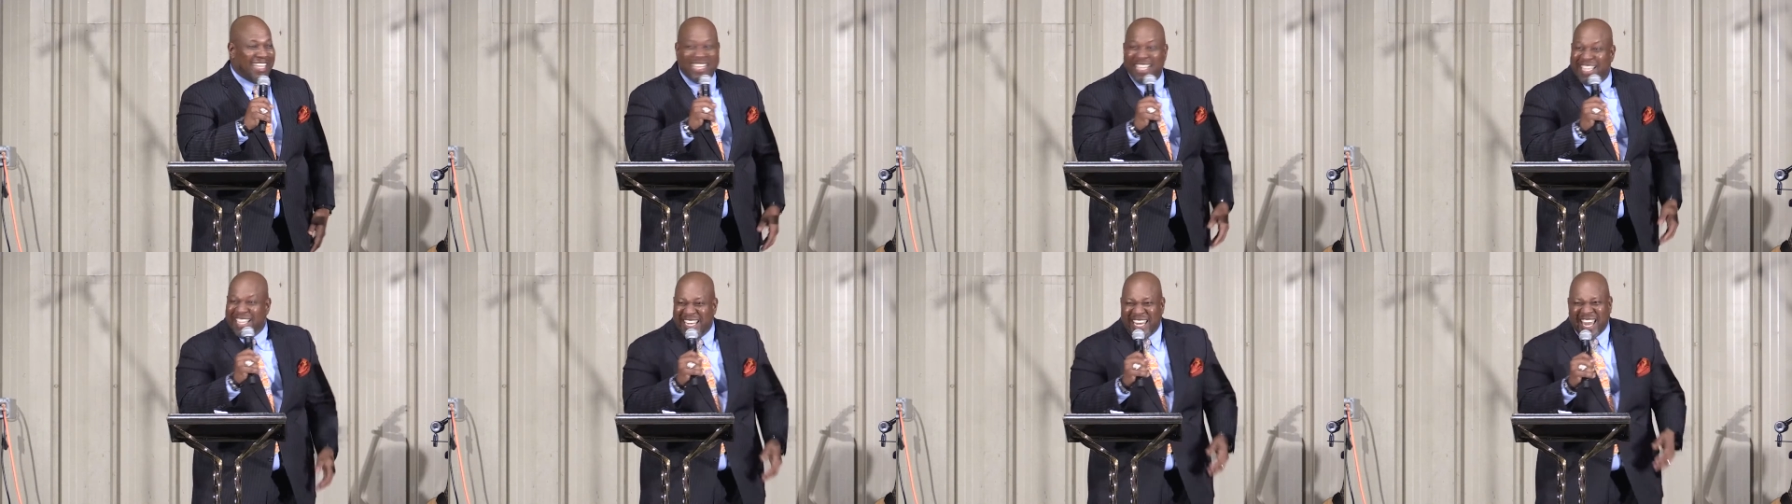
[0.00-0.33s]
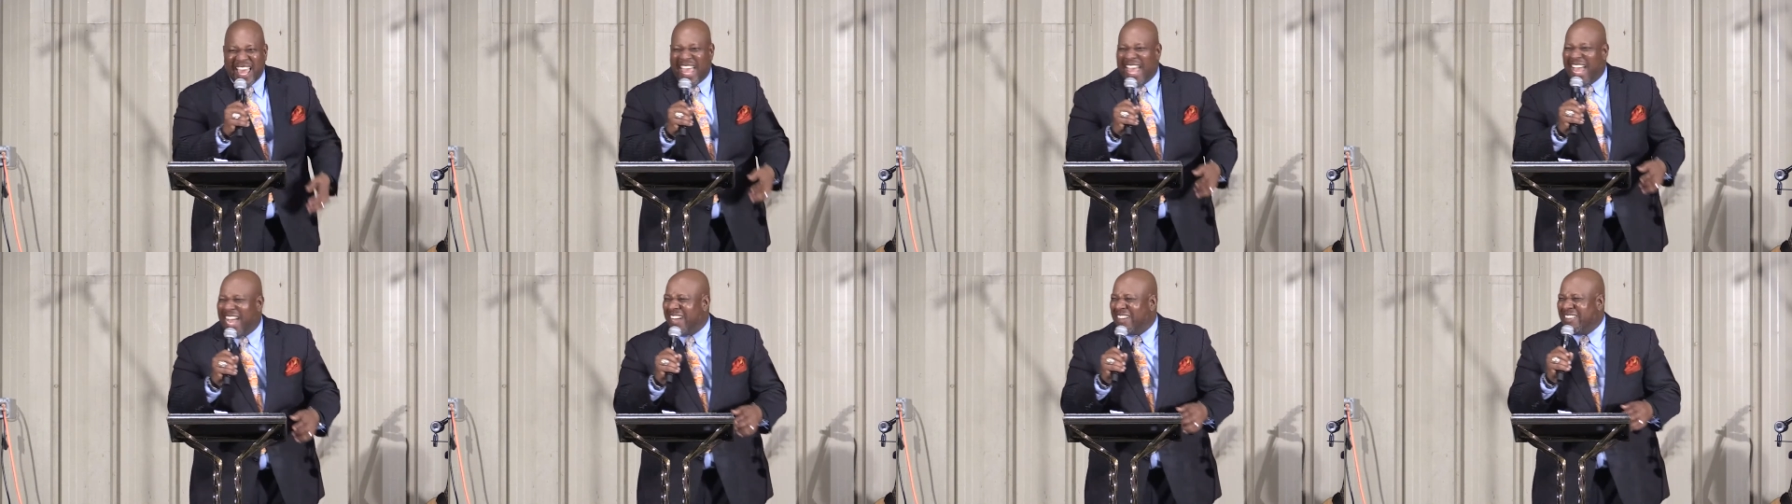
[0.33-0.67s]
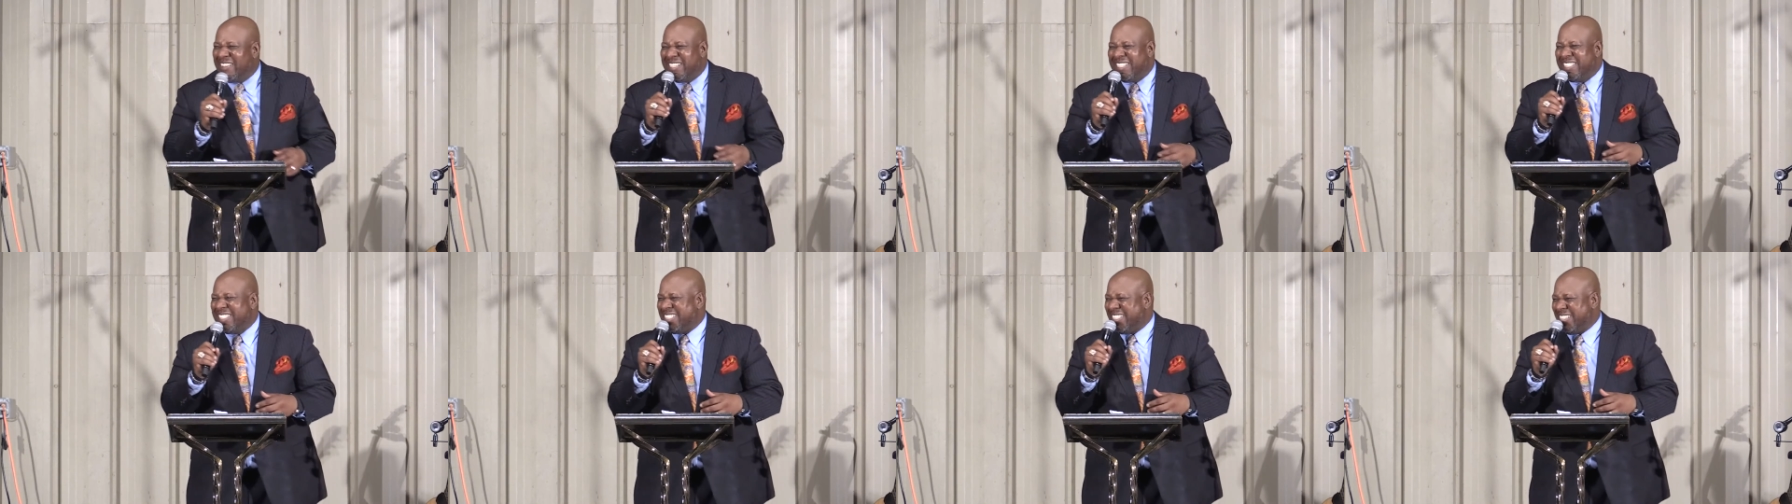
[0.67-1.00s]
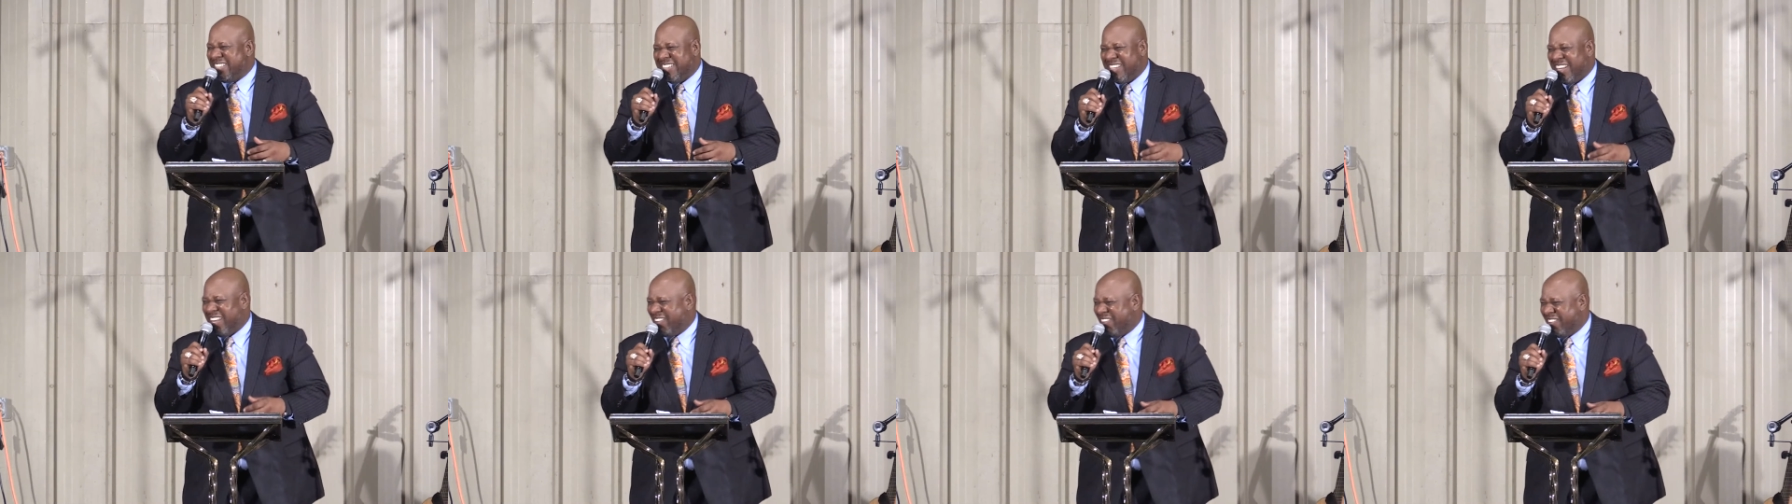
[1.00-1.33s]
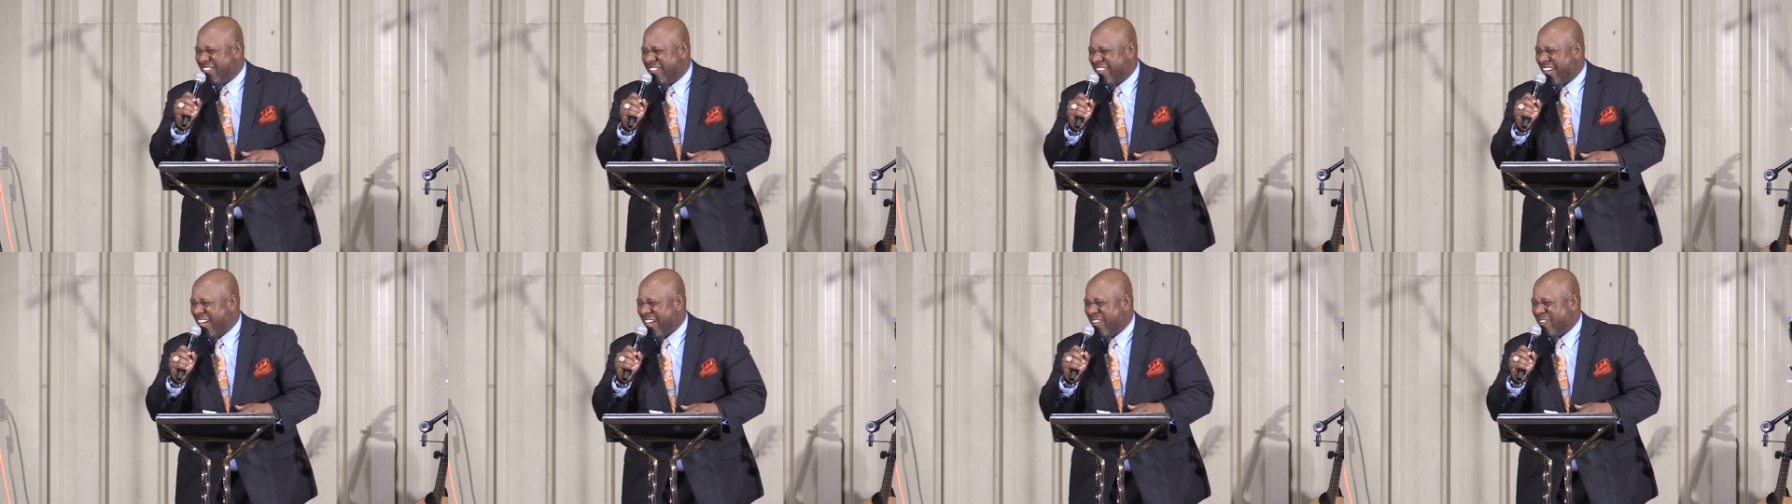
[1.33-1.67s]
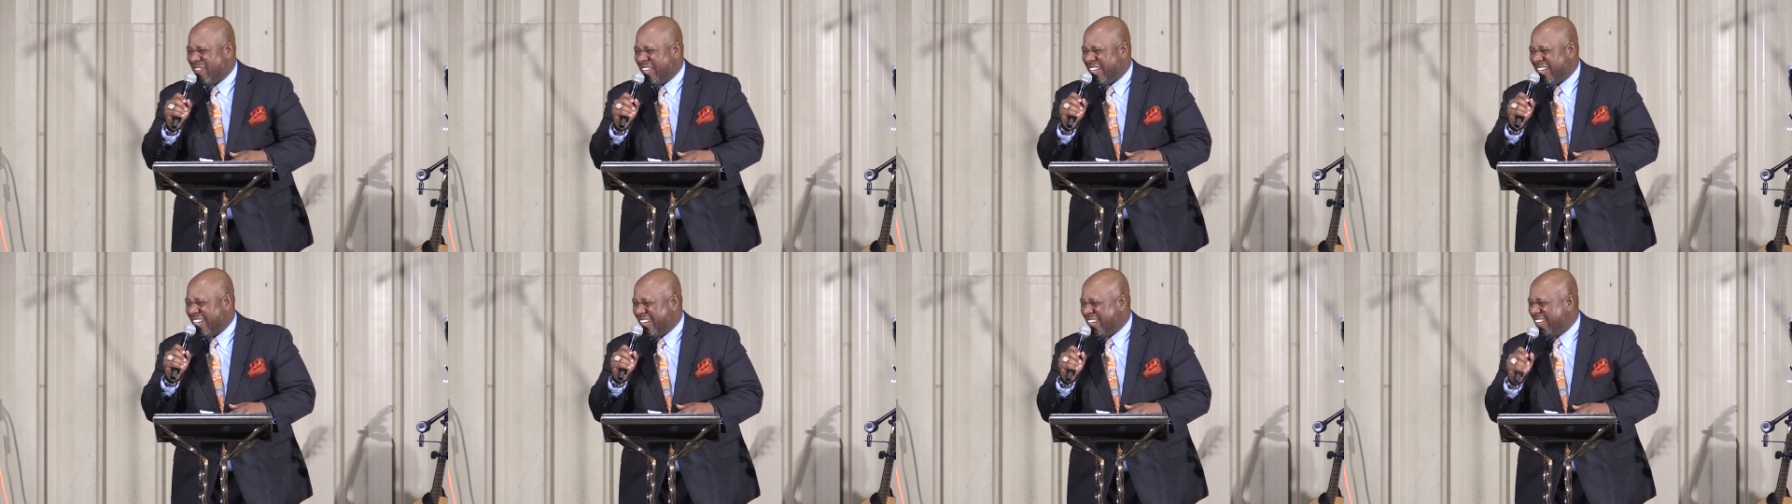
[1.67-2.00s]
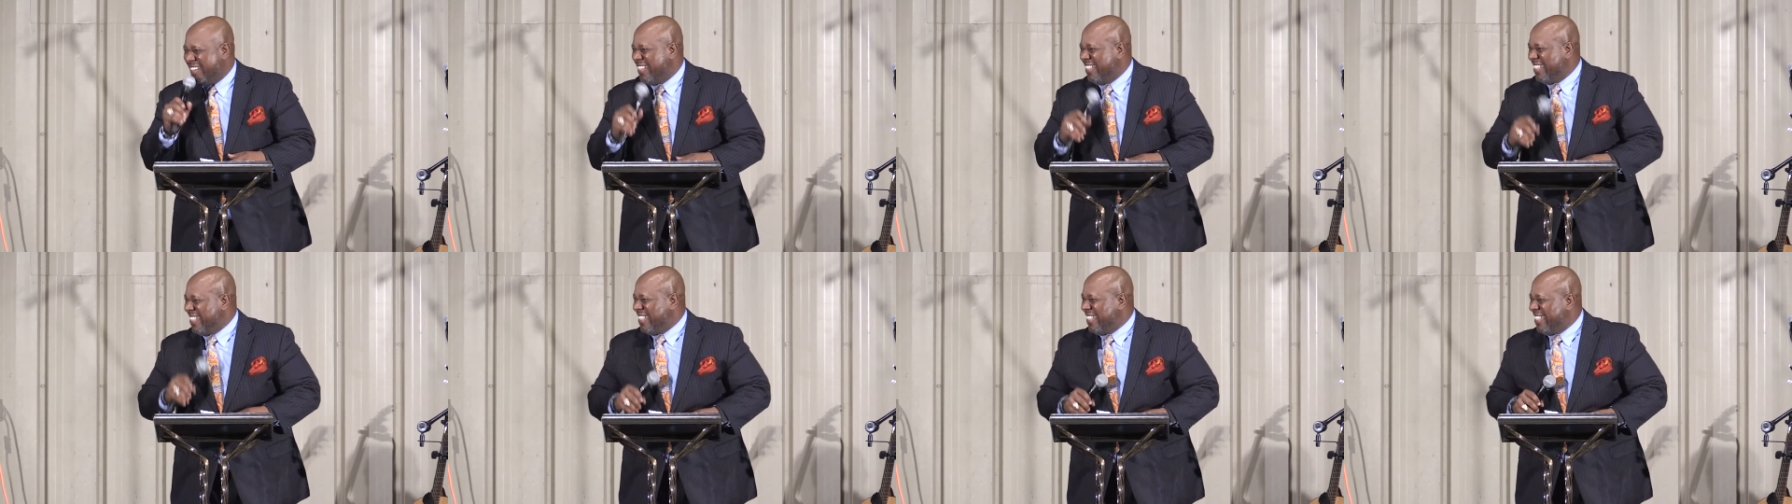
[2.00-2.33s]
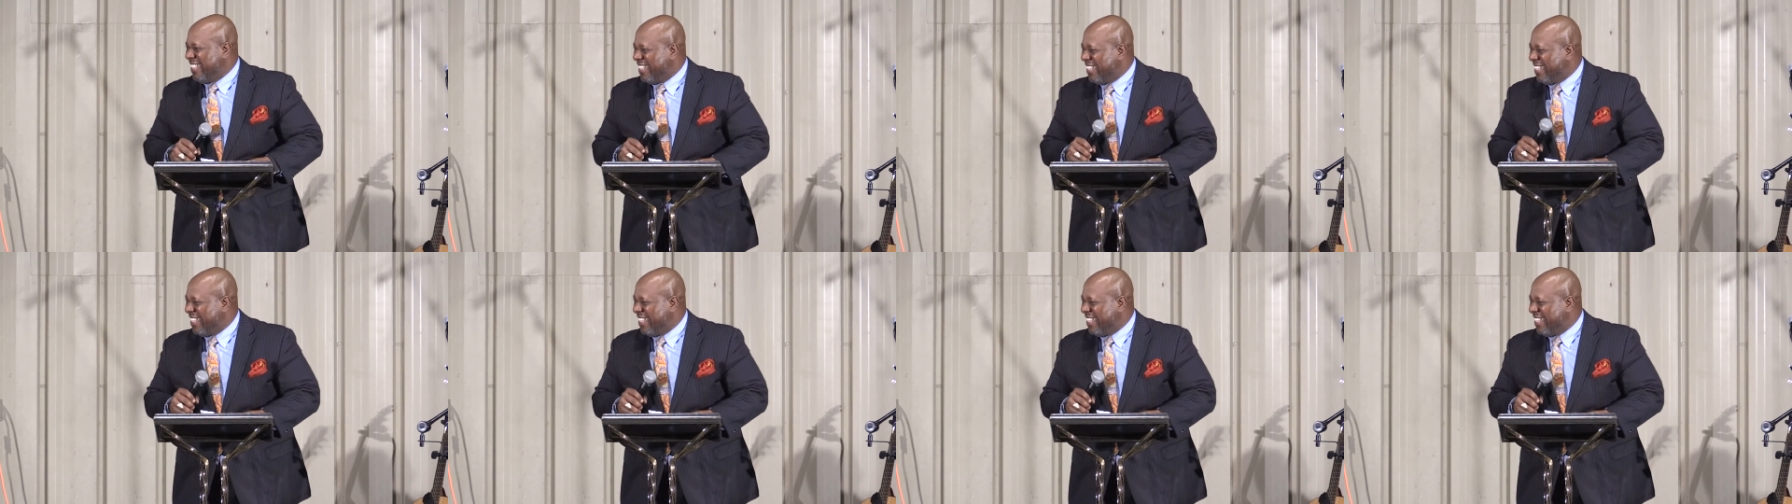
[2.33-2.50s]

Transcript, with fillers: He laughed, she'll never find me here.